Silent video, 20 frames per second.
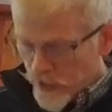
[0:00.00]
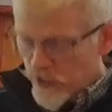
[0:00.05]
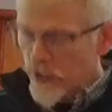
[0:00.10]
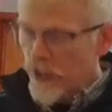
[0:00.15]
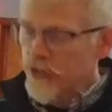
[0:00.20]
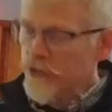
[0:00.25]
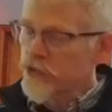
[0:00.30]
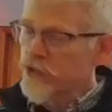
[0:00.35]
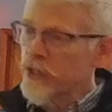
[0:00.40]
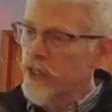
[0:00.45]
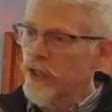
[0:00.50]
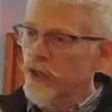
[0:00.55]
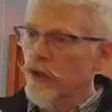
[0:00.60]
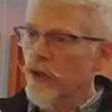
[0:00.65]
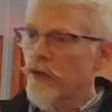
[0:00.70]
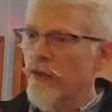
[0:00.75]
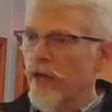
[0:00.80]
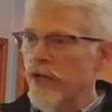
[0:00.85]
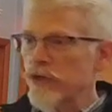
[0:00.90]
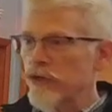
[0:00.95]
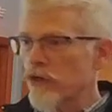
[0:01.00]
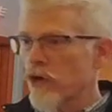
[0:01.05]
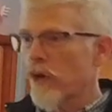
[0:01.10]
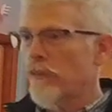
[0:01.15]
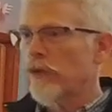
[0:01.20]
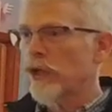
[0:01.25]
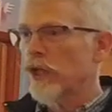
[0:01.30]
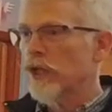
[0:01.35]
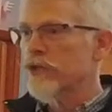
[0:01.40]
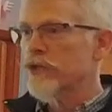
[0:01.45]
a signal that
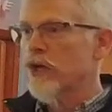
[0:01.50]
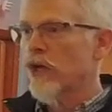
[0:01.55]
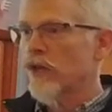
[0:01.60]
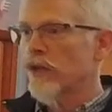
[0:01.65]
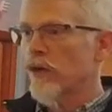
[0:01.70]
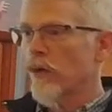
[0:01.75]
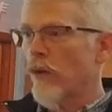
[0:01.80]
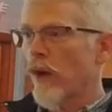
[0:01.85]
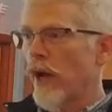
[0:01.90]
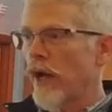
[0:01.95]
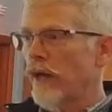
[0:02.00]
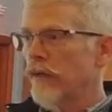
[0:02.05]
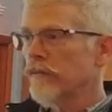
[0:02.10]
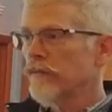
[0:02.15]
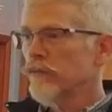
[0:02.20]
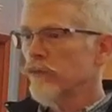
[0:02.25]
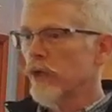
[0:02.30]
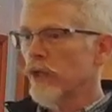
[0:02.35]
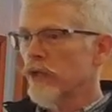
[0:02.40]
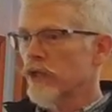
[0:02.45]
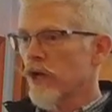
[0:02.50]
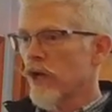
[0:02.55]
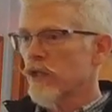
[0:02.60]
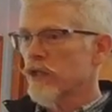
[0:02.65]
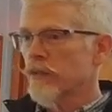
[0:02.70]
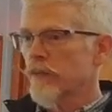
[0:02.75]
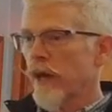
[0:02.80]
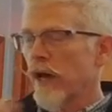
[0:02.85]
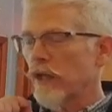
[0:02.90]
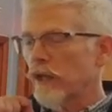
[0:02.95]
trouble is on the way. When it
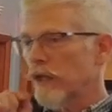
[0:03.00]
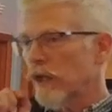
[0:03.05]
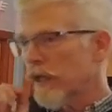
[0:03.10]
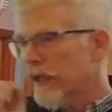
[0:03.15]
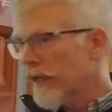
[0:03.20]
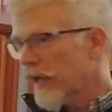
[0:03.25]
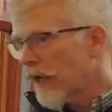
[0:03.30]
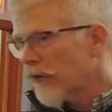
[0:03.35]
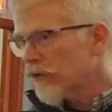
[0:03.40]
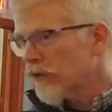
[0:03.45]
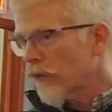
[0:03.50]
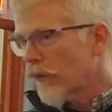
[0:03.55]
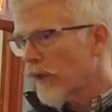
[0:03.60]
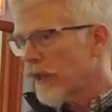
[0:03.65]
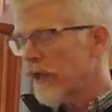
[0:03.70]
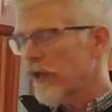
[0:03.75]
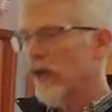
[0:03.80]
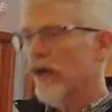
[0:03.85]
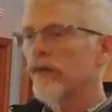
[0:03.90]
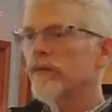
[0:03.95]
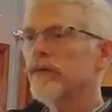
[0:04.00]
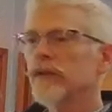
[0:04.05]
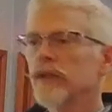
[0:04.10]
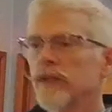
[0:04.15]
talks about looking out the window,